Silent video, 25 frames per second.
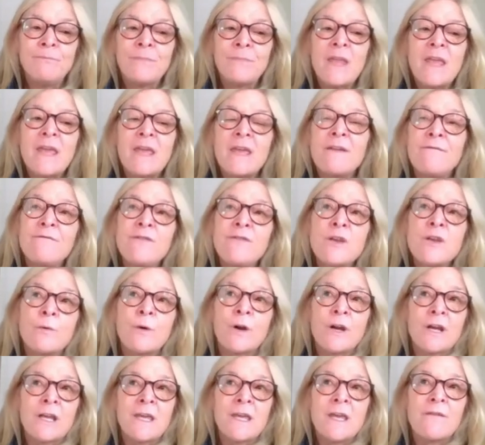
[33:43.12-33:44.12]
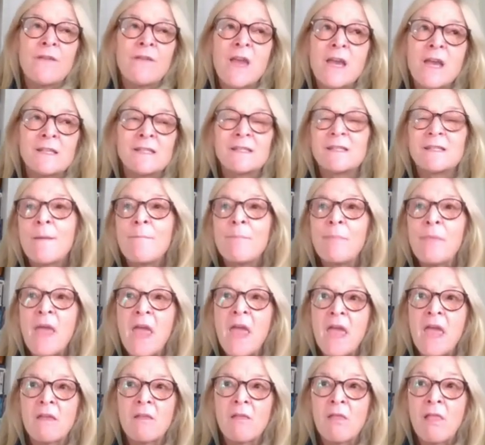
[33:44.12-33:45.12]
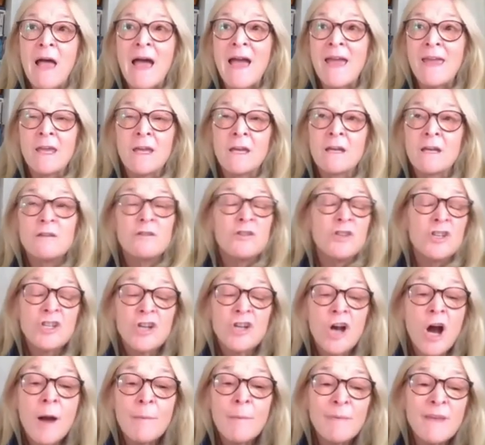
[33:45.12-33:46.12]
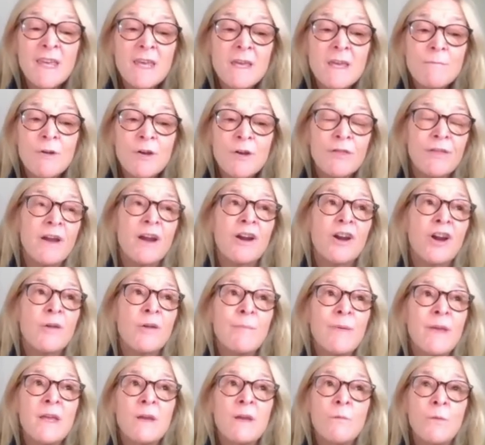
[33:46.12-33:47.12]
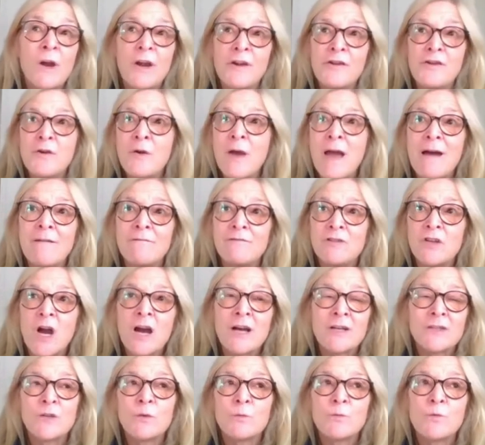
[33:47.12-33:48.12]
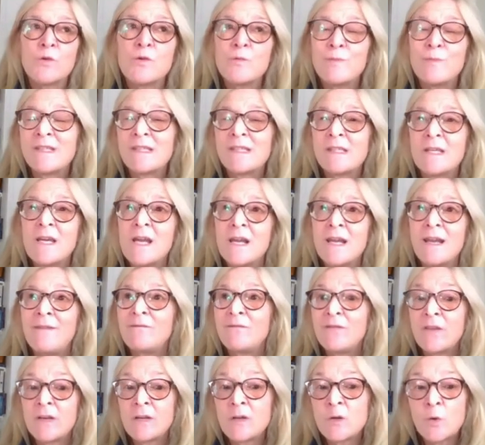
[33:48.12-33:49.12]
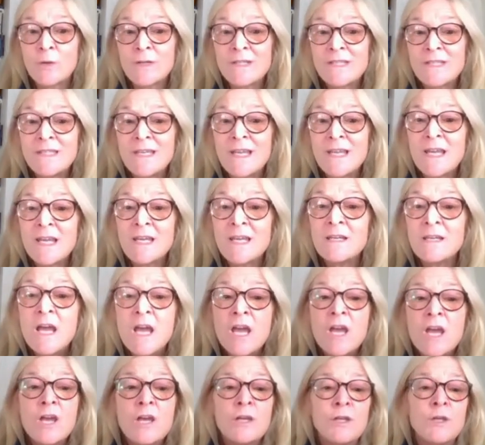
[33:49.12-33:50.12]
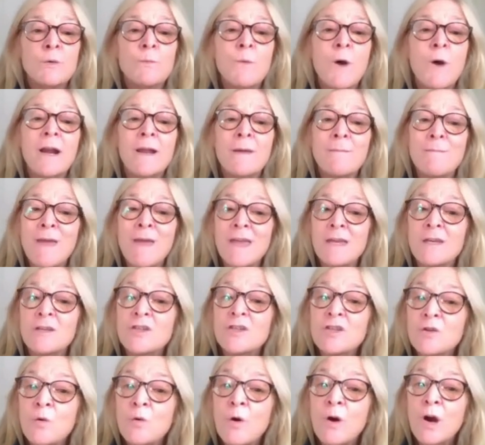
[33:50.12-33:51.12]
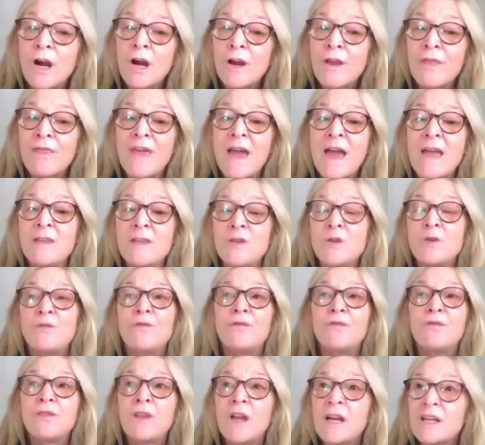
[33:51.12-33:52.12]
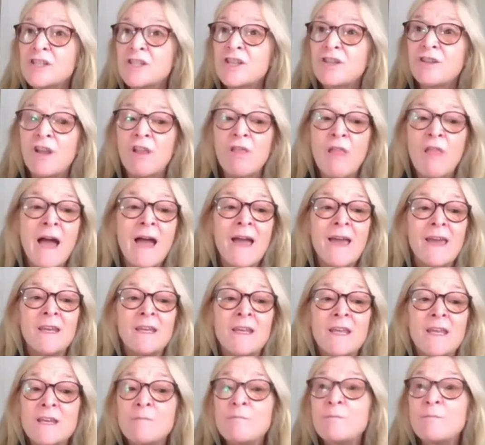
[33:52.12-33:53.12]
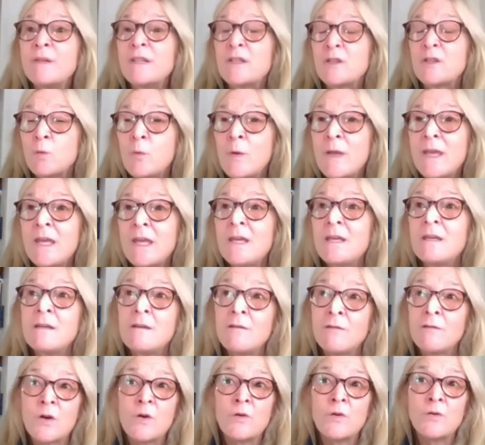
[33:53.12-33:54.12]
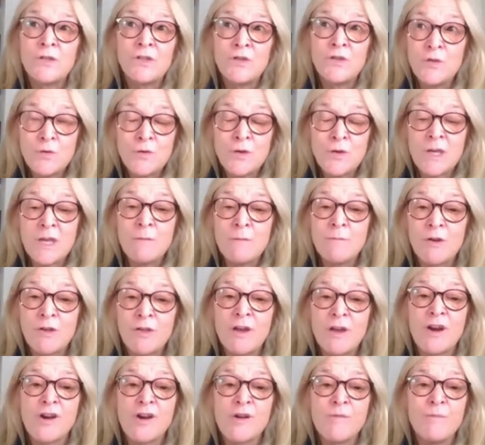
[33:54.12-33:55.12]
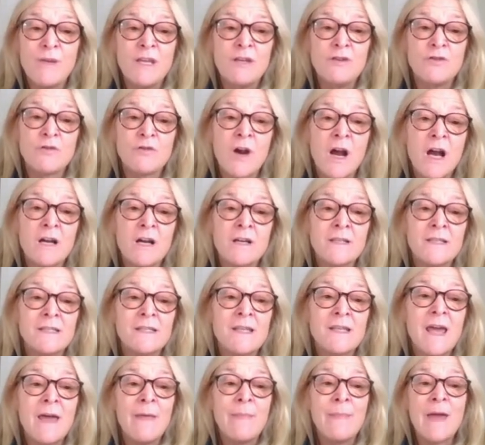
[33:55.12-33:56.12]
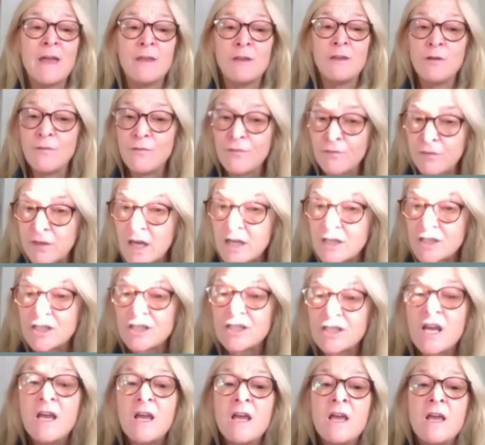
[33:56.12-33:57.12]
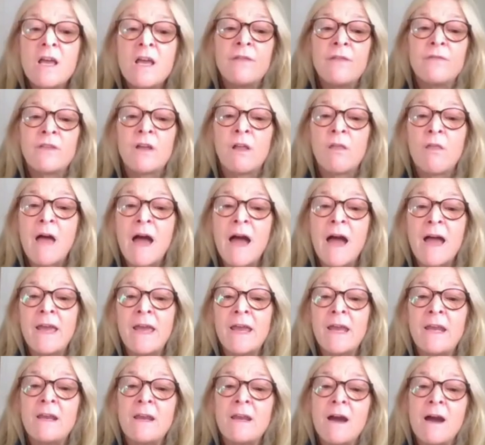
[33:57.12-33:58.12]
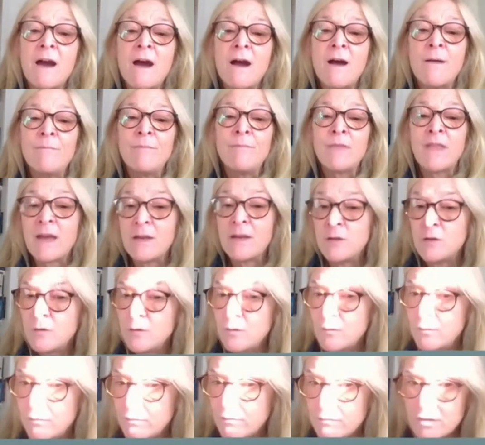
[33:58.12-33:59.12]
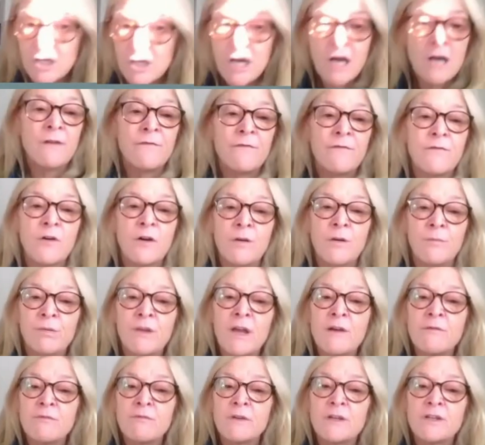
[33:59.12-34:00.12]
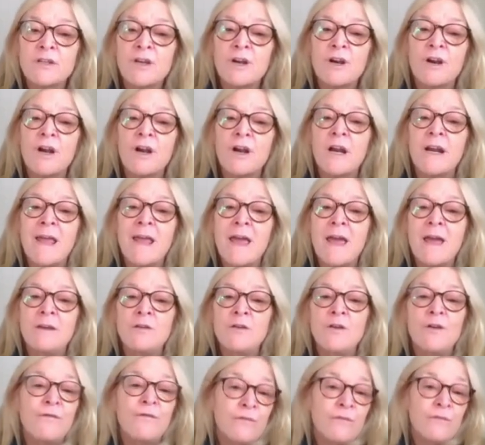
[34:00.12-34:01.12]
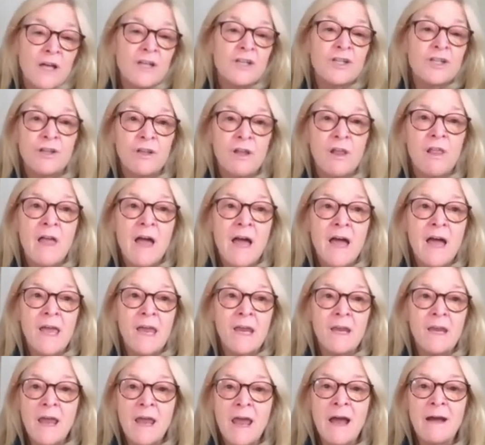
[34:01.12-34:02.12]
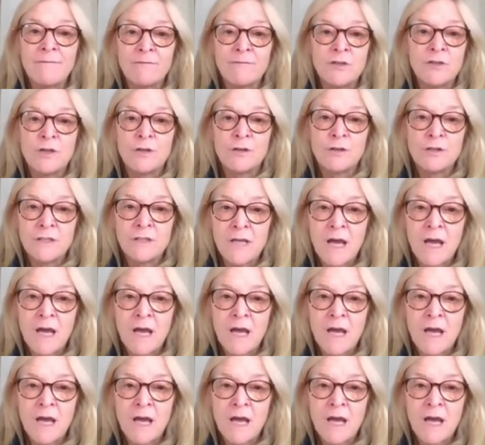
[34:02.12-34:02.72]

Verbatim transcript: if you are giving something like CHOP chemotherapy, where you have doxorubicin and vincristine, you want to make sure that you flush the line in between those two chemotherapy drugs and that you flush the line, um, that you check for a blood return and you flush the line after you're